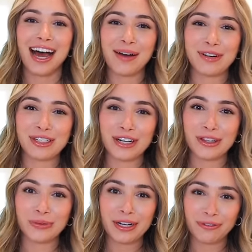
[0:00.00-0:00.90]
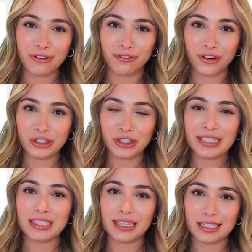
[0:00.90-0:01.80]
I'm gonna share three different
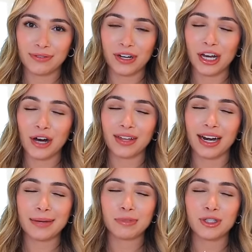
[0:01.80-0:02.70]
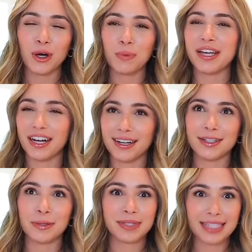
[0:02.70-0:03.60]
versions in this video that I am so
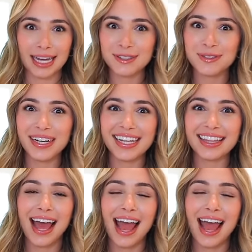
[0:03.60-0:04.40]
beyond obsessed with.